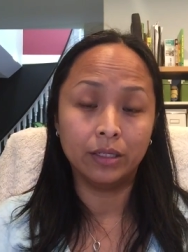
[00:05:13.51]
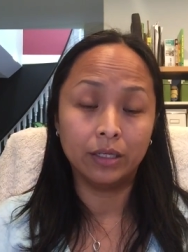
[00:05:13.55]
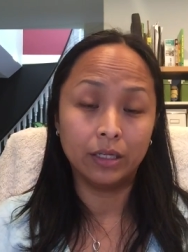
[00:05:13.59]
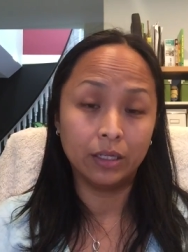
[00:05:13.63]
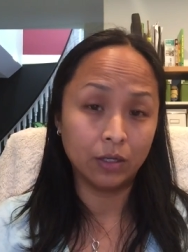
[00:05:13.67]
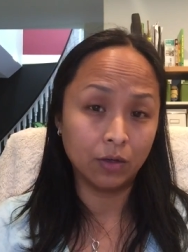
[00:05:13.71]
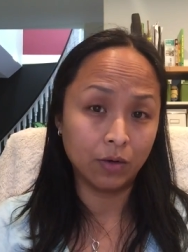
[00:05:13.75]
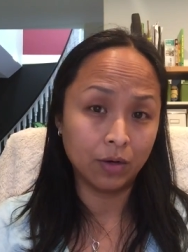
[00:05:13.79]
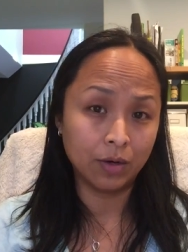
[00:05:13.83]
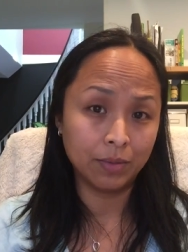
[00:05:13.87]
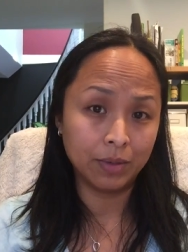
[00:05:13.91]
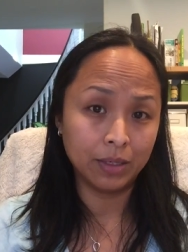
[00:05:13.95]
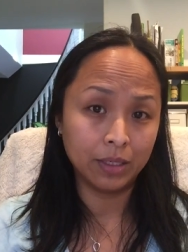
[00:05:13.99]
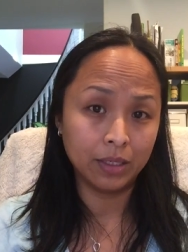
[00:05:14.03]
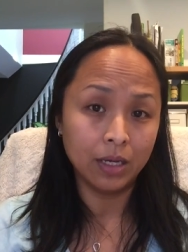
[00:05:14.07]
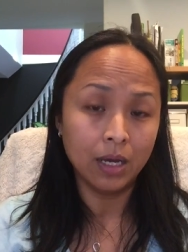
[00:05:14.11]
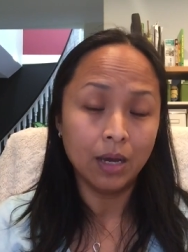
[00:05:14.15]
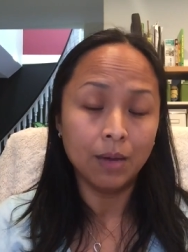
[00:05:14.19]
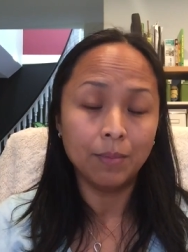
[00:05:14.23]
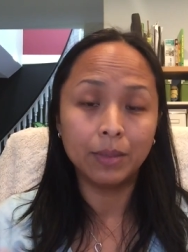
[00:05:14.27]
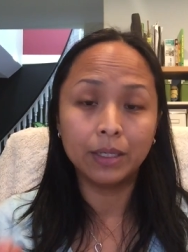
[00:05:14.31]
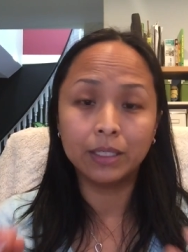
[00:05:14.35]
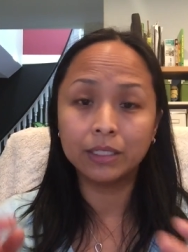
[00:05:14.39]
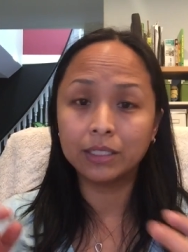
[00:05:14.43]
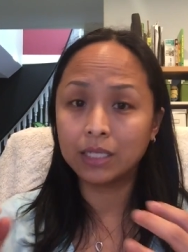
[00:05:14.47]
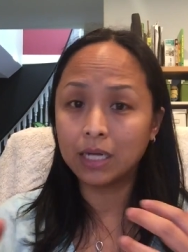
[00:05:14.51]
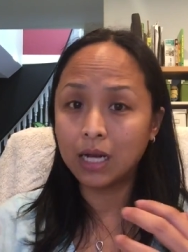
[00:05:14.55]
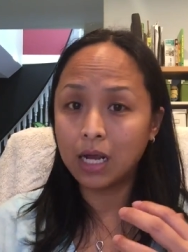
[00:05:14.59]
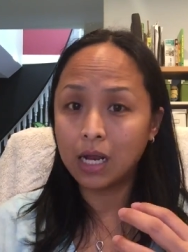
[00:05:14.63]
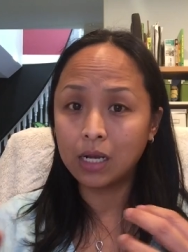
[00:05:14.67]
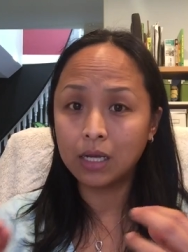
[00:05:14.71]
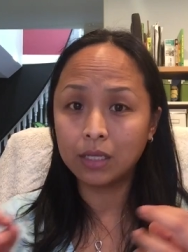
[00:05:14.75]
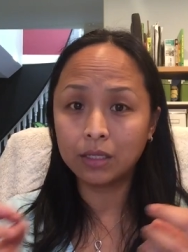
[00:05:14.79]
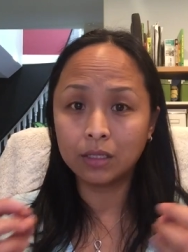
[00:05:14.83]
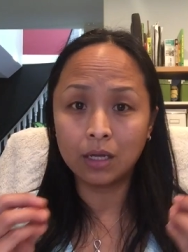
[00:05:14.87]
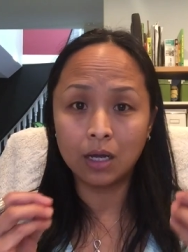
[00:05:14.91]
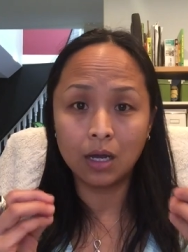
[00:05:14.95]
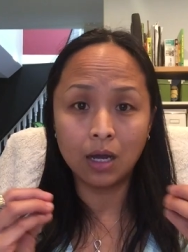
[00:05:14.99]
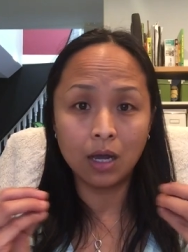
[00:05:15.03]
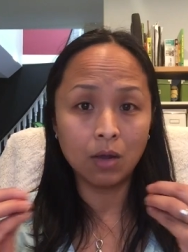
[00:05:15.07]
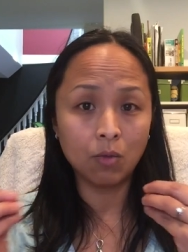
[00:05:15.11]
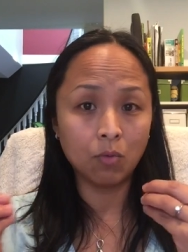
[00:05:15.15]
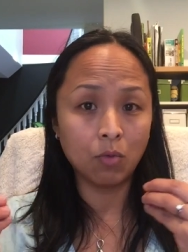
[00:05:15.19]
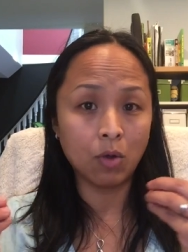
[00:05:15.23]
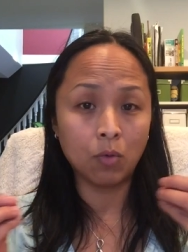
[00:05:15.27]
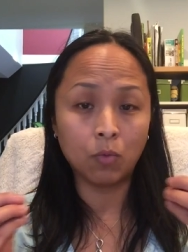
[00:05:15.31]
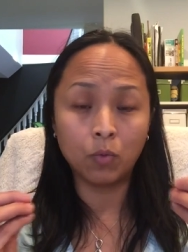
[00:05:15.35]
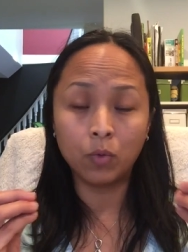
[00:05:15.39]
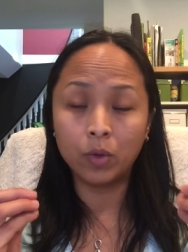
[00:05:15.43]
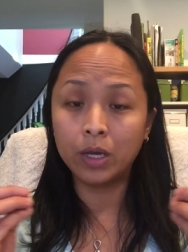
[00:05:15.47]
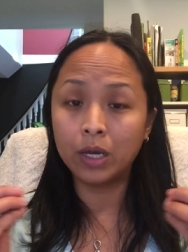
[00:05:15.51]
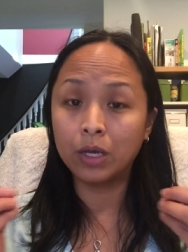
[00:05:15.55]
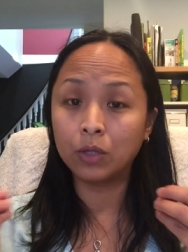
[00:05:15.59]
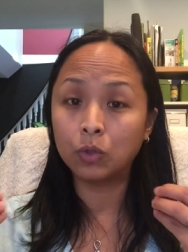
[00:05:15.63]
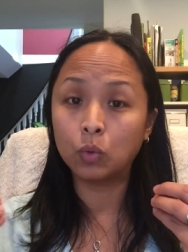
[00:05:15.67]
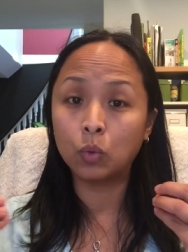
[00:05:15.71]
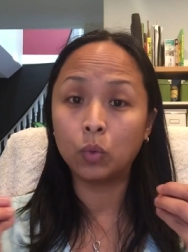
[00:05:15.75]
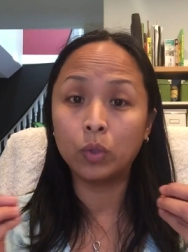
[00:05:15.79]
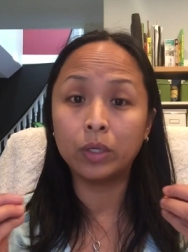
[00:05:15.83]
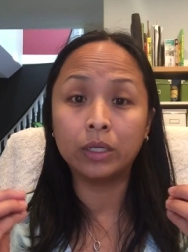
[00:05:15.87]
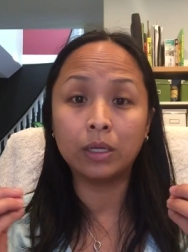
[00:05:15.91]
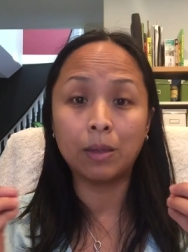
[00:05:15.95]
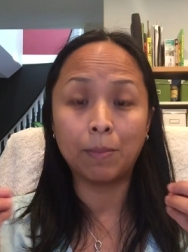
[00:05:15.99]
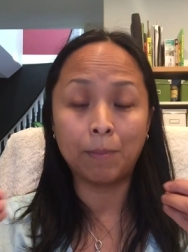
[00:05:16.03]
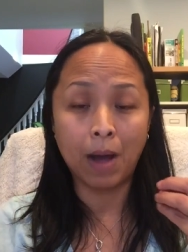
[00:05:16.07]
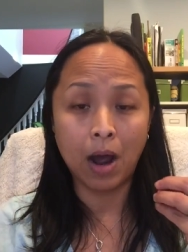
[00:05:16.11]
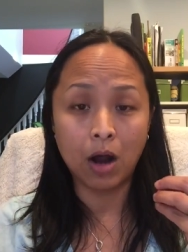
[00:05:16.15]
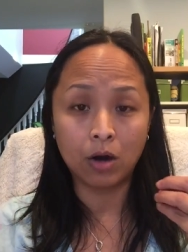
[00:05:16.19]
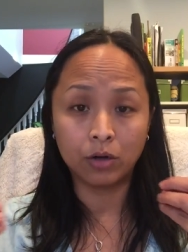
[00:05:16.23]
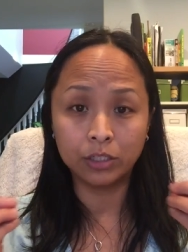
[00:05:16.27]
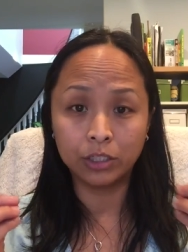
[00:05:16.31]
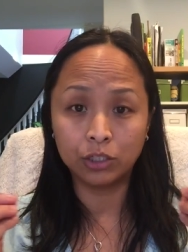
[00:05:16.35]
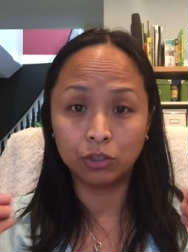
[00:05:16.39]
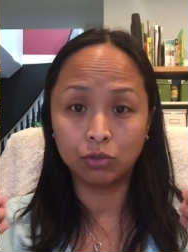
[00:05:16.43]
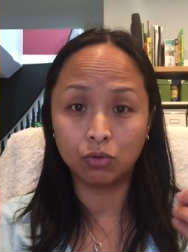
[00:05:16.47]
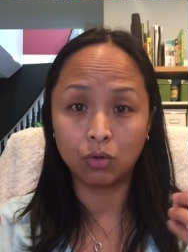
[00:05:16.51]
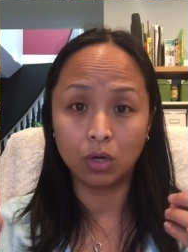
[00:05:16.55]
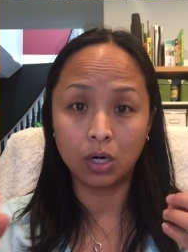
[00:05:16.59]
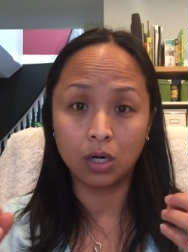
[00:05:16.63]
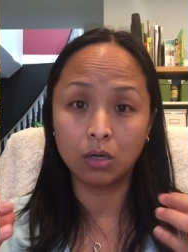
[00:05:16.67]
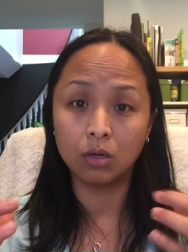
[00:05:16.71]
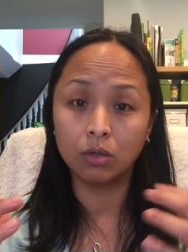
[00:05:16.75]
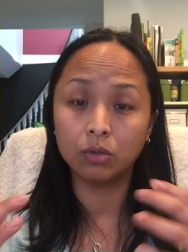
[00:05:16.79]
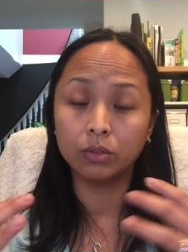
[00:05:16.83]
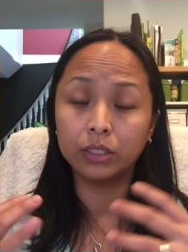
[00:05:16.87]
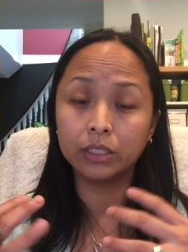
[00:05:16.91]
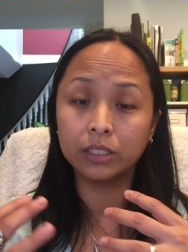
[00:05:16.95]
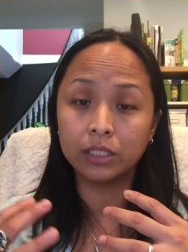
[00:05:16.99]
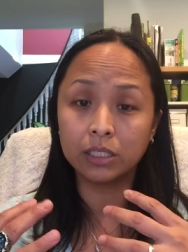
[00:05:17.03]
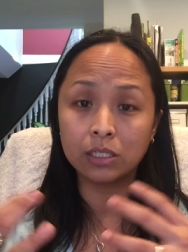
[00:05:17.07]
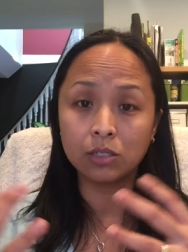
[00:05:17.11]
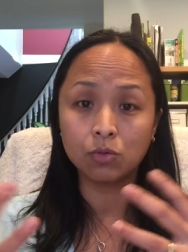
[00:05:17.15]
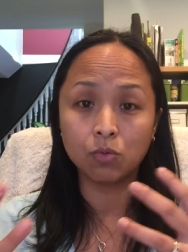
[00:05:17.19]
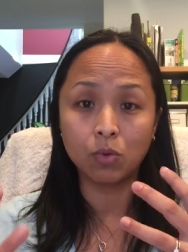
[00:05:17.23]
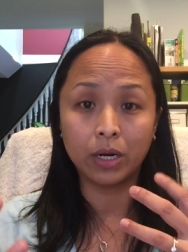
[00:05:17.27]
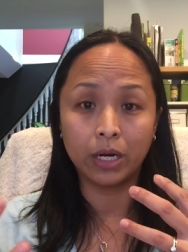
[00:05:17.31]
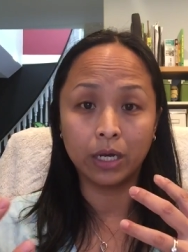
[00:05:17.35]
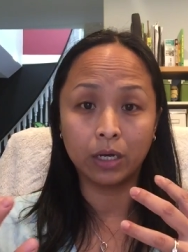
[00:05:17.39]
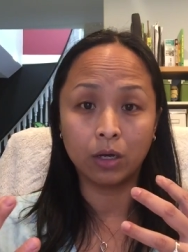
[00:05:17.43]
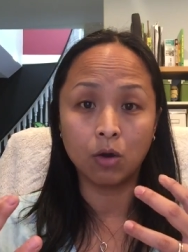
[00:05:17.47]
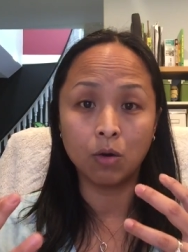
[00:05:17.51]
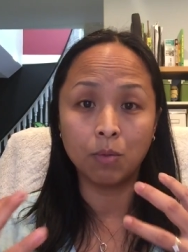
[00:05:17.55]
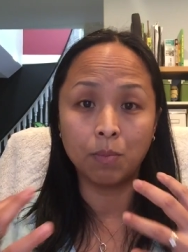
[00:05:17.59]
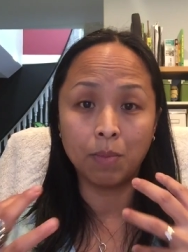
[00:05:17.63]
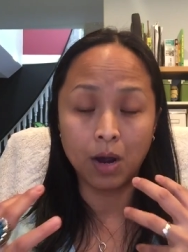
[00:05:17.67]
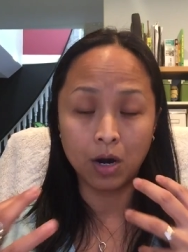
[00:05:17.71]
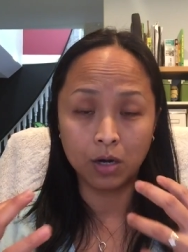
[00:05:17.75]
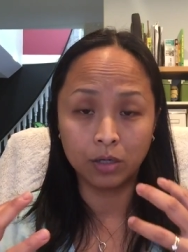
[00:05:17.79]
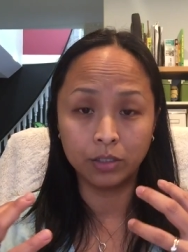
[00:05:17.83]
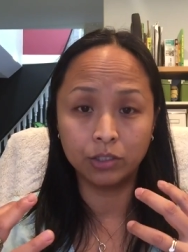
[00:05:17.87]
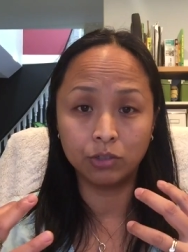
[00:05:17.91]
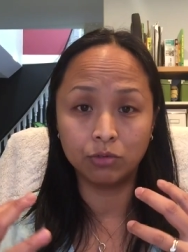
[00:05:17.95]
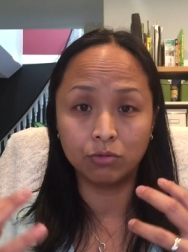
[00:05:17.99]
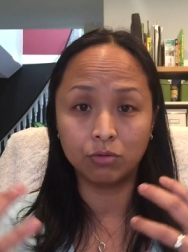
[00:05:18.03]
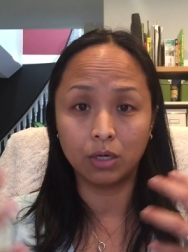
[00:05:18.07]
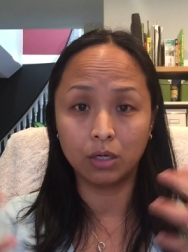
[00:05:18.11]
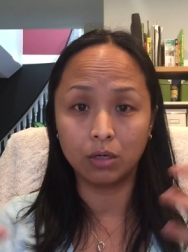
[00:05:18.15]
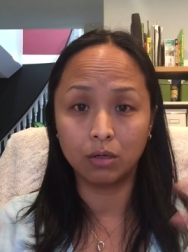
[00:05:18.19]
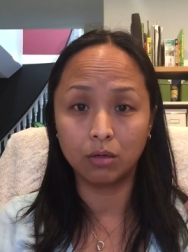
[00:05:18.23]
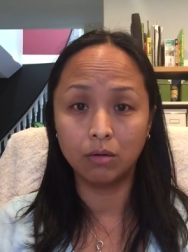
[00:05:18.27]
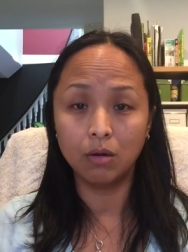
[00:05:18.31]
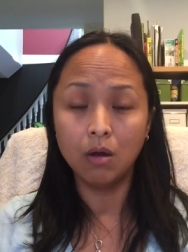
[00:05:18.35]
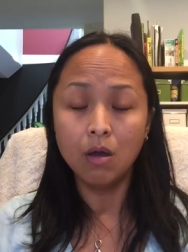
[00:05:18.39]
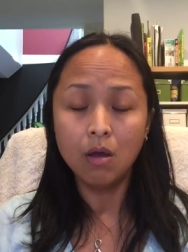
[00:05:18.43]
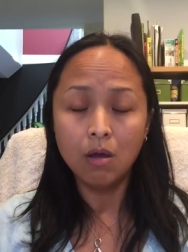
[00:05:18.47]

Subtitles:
You know what I mean? Because a lot of time when we are doing the power struggle, this is what I call power struggle.